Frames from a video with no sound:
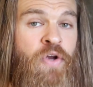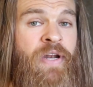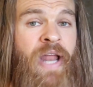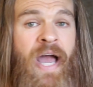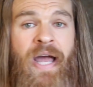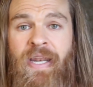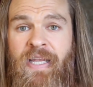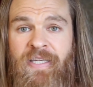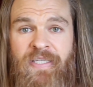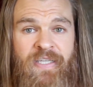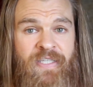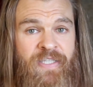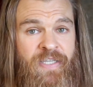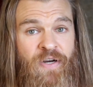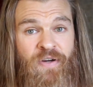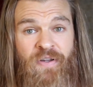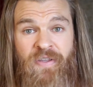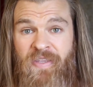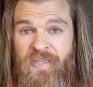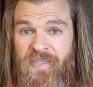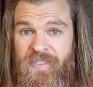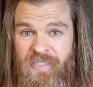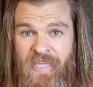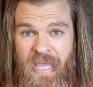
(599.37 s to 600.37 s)
You're not necessarily
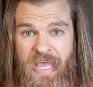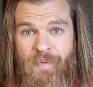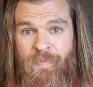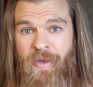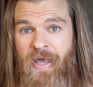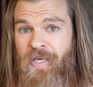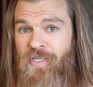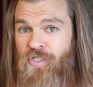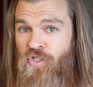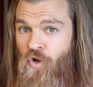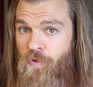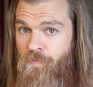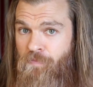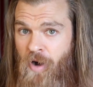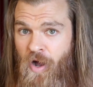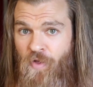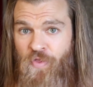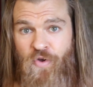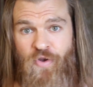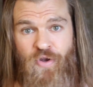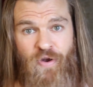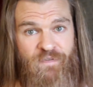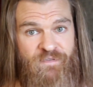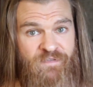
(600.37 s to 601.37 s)
the same as your
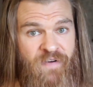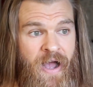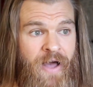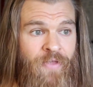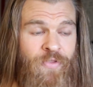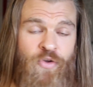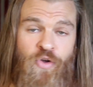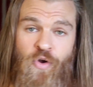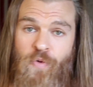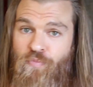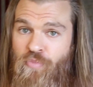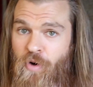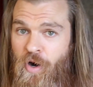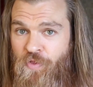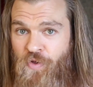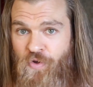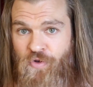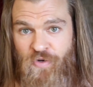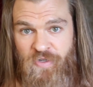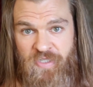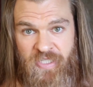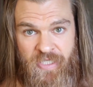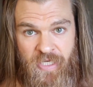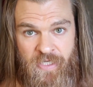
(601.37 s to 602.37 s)
mother, your father, your brother, and
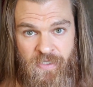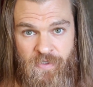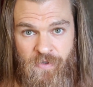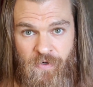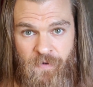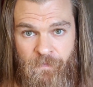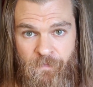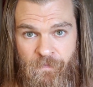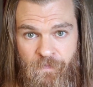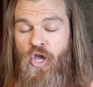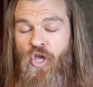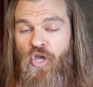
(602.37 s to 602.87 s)
your sister.